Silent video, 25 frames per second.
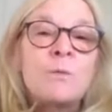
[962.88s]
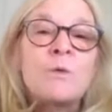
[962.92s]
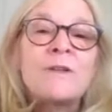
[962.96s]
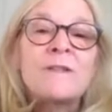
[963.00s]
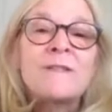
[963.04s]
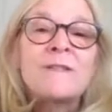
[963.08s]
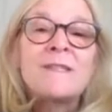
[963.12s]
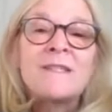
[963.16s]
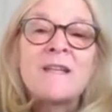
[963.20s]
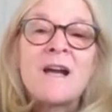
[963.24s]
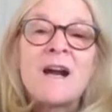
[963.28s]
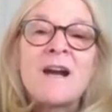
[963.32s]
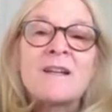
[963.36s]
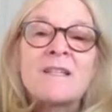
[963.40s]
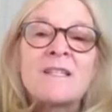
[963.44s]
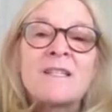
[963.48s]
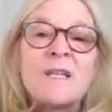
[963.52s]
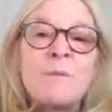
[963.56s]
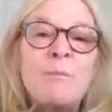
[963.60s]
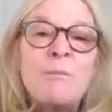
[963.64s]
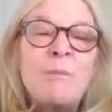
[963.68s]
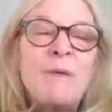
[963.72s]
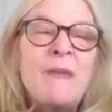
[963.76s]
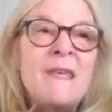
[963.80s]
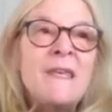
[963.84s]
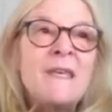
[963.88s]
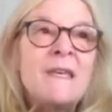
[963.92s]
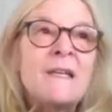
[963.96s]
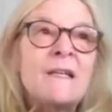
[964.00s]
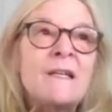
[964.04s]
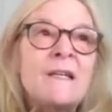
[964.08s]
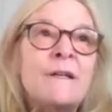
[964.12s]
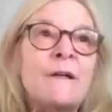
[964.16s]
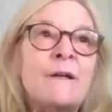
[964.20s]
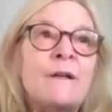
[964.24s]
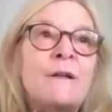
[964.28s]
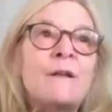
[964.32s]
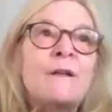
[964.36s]
will start to
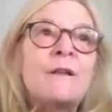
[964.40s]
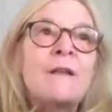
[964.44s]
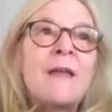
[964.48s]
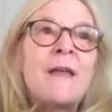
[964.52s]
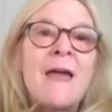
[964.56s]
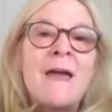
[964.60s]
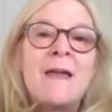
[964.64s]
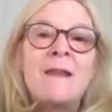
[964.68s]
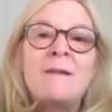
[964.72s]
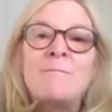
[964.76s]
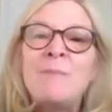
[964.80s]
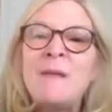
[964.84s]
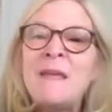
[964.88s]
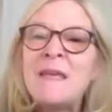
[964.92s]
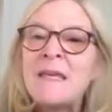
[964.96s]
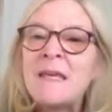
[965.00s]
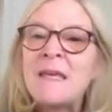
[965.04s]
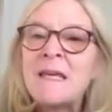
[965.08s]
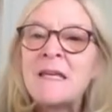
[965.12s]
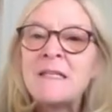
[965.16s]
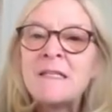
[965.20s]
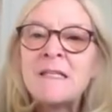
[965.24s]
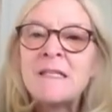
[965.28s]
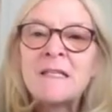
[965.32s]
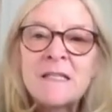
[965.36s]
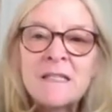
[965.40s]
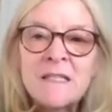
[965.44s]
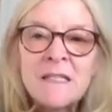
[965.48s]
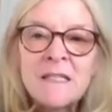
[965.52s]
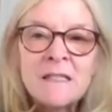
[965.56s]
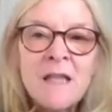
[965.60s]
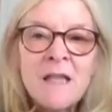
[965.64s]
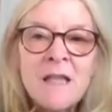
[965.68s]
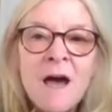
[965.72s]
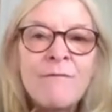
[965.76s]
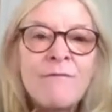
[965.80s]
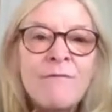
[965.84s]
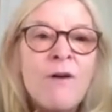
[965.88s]
peel and begin to
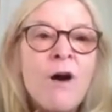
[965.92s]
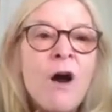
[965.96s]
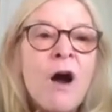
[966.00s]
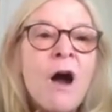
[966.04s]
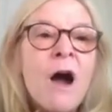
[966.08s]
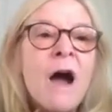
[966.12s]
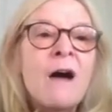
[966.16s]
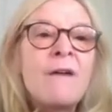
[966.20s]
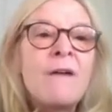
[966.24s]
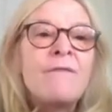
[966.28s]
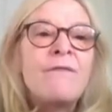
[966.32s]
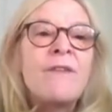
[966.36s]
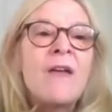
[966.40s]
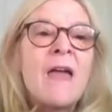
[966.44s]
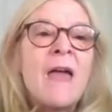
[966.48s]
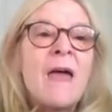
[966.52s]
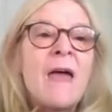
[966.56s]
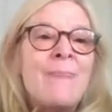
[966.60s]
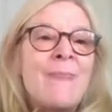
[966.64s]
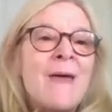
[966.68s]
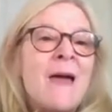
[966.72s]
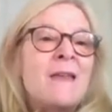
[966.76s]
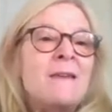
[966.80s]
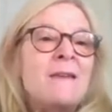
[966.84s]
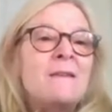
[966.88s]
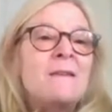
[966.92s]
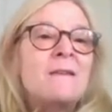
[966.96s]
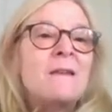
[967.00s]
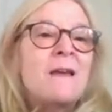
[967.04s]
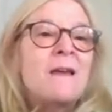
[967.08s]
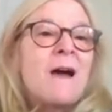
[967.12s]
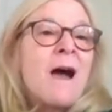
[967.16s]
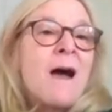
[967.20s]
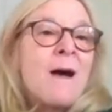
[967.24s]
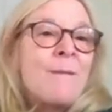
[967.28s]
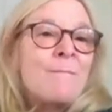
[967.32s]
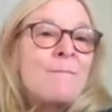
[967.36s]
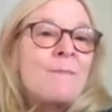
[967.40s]
slough off, and then
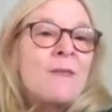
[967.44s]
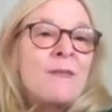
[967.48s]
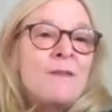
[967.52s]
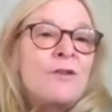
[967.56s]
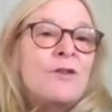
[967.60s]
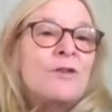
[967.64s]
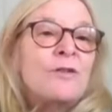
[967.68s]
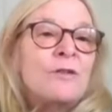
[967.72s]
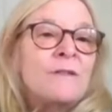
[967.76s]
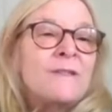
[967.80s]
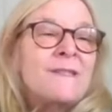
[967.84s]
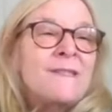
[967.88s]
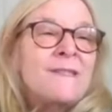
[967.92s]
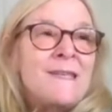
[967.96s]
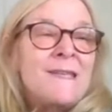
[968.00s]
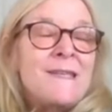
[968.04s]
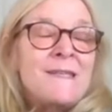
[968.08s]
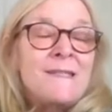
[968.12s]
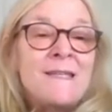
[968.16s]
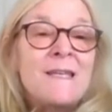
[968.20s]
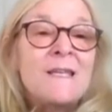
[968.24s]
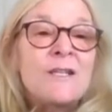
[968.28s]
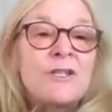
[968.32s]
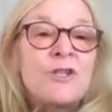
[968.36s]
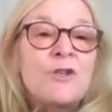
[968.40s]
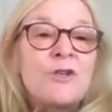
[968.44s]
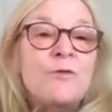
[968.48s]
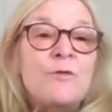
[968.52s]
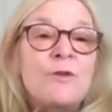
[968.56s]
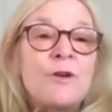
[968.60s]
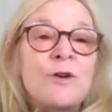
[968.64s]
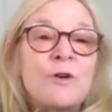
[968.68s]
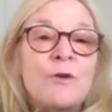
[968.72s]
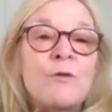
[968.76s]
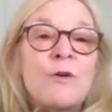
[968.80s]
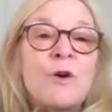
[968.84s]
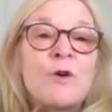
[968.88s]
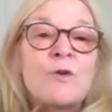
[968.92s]
um, you'll see tissue
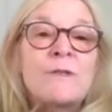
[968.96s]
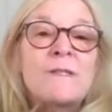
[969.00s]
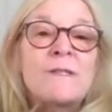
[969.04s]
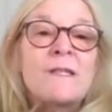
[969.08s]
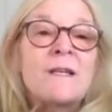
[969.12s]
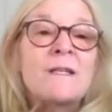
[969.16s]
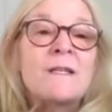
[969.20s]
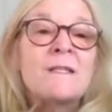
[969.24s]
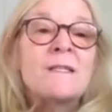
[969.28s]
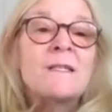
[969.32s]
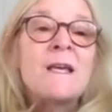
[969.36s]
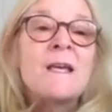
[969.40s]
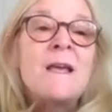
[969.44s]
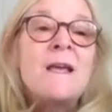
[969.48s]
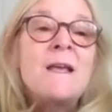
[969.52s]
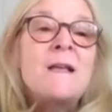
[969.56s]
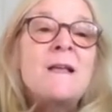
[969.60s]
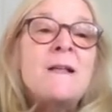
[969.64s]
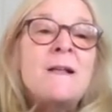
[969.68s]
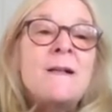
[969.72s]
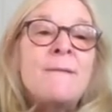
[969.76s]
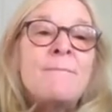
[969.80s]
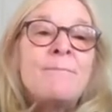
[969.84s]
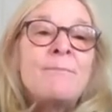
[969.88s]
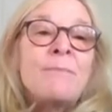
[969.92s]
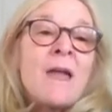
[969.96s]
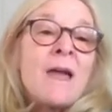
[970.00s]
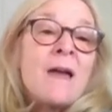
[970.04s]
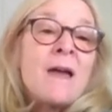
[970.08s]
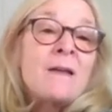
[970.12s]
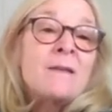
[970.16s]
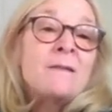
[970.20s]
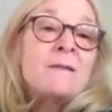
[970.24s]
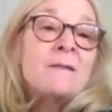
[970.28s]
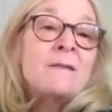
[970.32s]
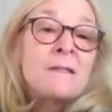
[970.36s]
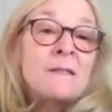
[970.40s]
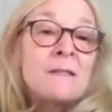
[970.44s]
necrosis.
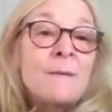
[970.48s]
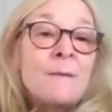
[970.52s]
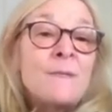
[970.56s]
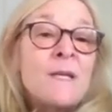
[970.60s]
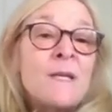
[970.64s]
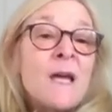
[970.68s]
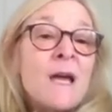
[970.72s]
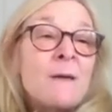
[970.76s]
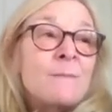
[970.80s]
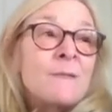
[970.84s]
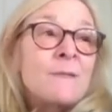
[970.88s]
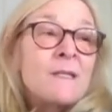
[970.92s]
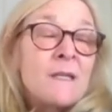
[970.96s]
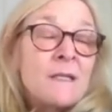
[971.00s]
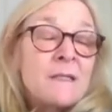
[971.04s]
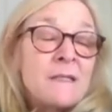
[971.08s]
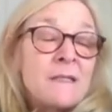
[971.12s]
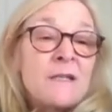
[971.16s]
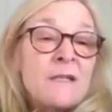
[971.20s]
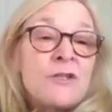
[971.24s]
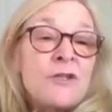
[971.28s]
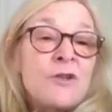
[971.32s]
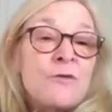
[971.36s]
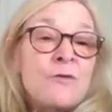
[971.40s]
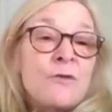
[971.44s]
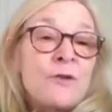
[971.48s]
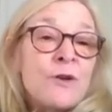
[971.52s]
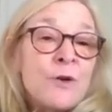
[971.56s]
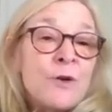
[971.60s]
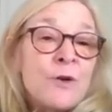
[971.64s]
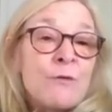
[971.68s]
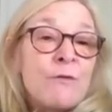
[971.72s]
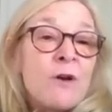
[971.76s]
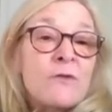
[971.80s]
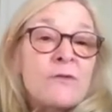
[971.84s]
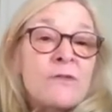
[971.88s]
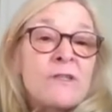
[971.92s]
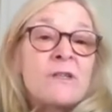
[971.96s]
And sometimes the tissue
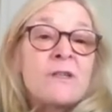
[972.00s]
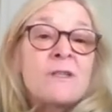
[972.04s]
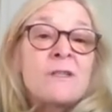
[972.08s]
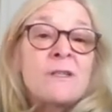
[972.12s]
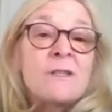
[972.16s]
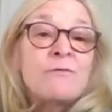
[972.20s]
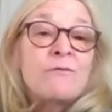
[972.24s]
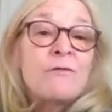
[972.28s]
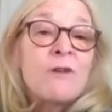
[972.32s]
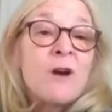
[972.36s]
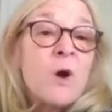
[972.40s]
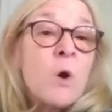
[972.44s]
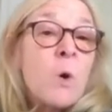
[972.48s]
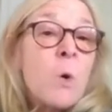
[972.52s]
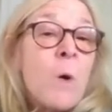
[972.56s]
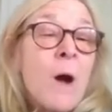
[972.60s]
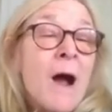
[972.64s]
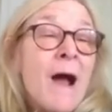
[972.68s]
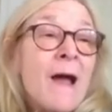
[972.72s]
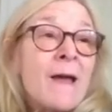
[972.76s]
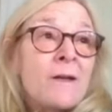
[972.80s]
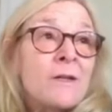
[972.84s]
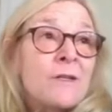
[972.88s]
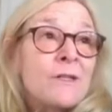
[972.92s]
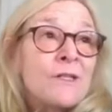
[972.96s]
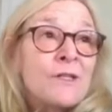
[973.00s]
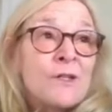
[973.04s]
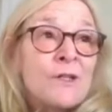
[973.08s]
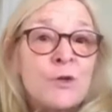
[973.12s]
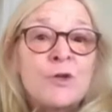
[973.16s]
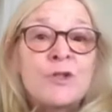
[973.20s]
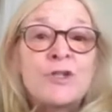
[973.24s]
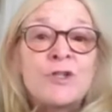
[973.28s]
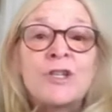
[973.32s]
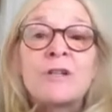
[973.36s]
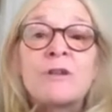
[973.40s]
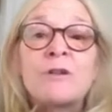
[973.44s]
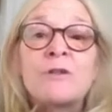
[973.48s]
necrosis requires
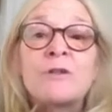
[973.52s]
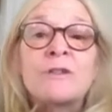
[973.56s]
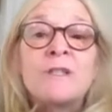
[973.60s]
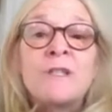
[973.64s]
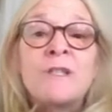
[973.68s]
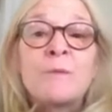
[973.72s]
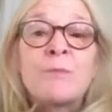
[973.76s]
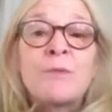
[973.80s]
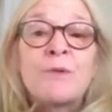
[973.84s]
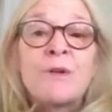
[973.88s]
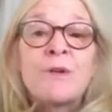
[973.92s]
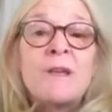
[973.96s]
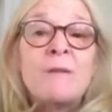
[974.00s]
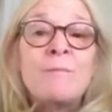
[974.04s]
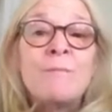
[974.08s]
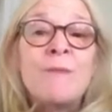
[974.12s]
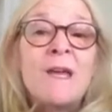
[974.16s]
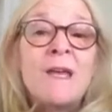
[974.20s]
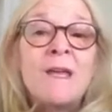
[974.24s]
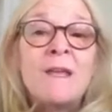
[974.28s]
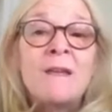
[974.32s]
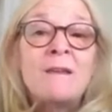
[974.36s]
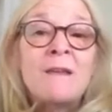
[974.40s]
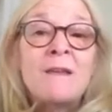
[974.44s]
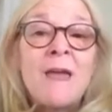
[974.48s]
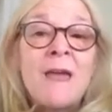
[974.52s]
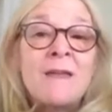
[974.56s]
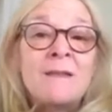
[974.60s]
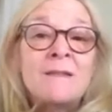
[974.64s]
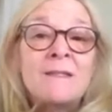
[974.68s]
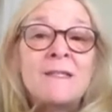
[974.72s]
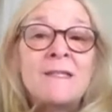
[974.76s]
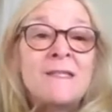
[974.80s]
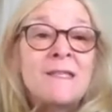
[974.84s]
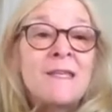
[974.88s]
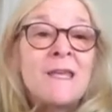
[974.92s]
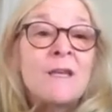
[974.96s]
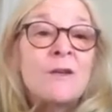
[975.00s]
surgical debridement and
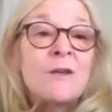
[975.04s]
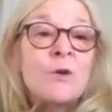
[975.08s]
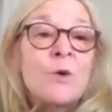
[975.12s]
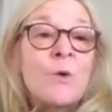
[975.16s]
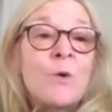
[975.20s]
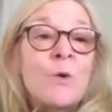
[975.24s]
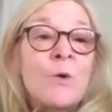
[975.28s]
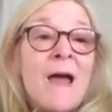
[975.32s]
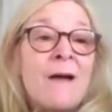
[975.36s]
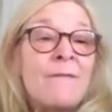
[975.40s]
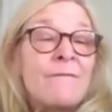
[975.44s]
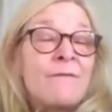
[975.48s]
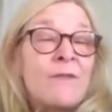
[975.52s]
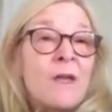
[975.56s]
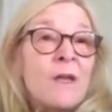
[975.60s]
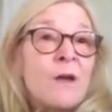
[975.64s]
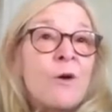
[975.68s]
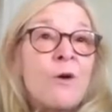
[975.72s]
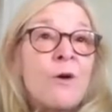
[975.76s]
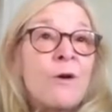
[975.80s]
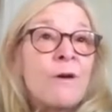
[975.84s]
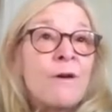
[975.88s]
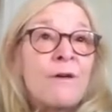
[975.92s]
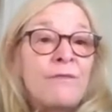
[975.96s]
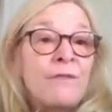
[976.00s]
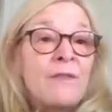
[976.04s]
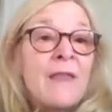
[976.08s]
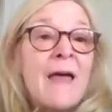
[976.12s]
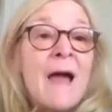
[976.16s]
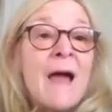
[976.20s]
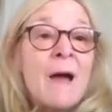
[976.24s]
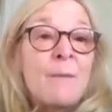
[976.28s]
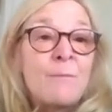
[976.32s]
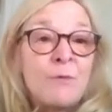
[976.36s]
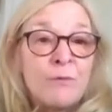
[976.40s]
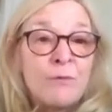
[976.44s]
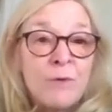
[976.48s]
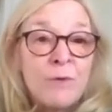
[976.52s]
skin grafting or
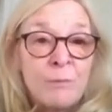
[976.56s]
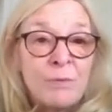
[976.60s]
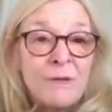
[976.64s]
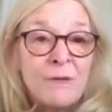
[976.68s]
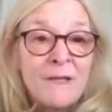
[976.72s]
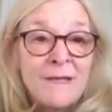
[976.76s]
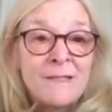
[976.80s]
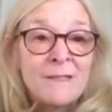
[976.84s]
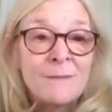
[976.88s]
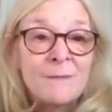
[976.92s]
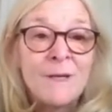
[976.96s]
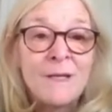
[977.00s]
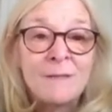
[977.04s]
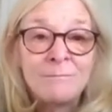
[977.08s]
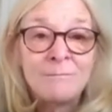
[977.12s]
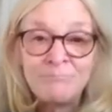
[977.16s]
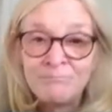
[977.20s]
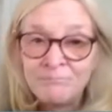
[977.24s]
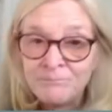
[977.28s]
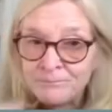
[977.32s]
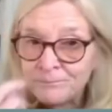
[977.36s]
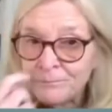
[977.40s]
flap replacement